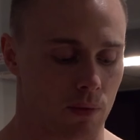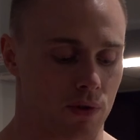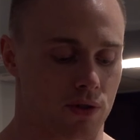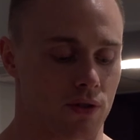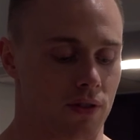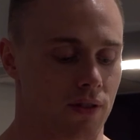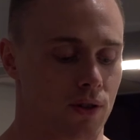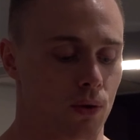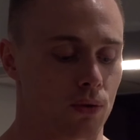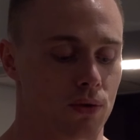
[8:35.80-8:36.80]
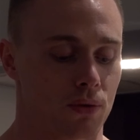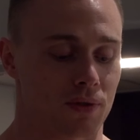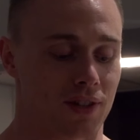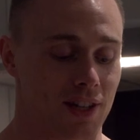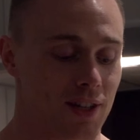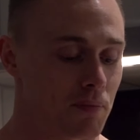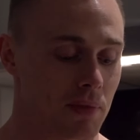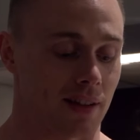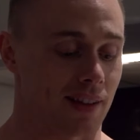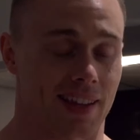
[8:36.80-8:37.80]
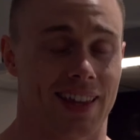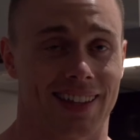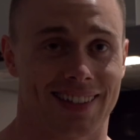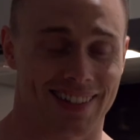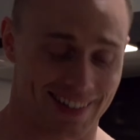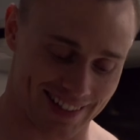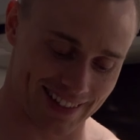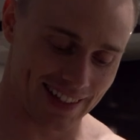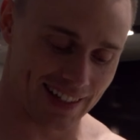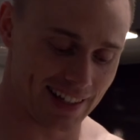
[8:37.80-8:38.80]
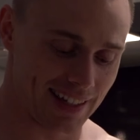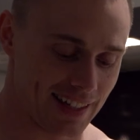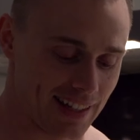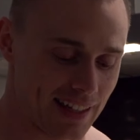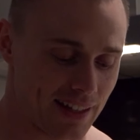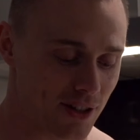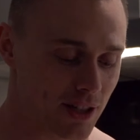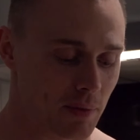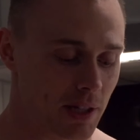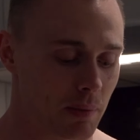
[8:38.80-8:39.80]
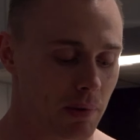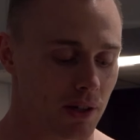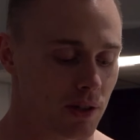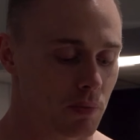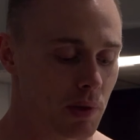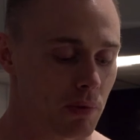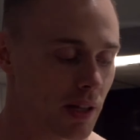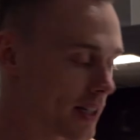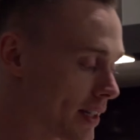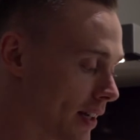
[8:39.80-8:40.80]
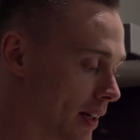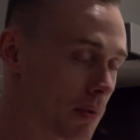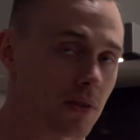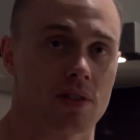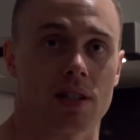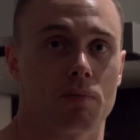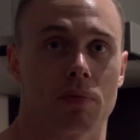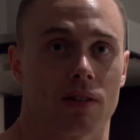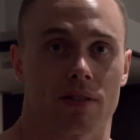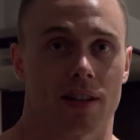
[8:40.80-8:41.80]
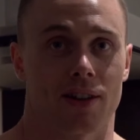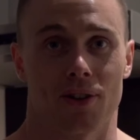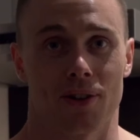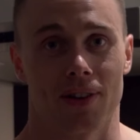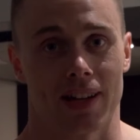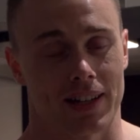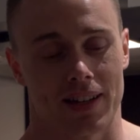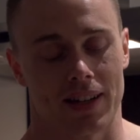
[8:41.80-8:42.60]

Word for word: what's your go-to cheat meal? That's, there's something about people asking about cheat meals, I don't know, like,